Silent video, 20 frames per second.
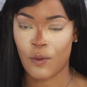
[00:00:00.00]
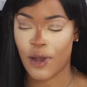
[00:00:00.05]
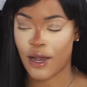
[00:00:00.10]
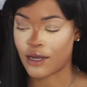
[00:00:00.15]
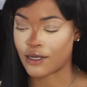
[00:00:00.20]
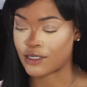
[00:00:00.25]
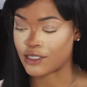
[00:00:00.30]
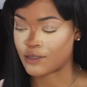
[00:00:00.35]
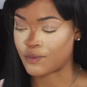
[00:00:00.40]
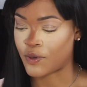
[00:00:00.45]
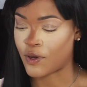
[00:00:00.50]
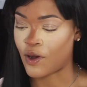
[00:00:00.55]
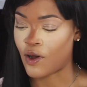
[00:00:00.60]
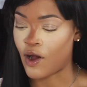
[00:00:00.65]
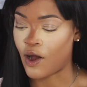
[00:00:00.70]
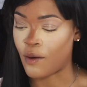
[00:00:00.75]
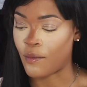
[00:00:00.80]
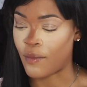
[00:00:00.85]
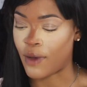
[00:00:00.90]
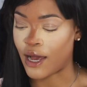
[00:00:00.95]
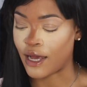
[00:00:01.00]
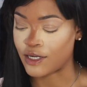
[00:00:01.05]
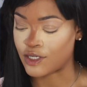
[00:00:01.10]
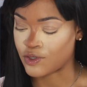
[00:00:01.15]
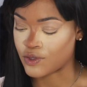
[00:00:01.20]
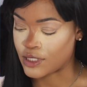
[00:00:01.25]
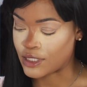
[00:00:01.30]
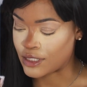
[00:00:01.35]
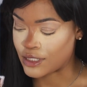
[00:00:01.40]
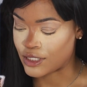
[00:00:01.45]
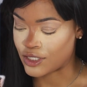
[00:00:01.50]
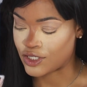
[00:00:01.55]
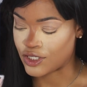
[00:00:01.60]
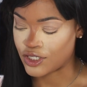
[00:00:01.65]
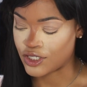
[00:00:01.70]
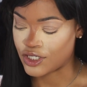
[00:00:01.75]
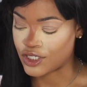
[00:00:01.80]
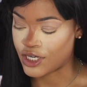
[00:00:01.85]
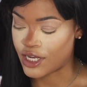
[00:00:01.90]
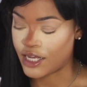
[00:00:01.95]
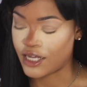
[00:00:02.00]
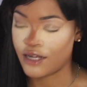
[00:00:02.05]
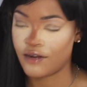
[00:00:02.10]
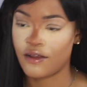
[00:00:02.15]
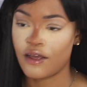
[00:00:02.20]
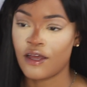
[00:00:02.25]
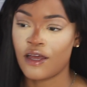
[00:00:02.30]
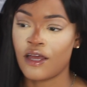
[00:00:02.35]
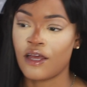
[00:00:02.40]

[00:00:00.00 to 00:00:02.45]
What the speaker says: where I could just put on my transition shade.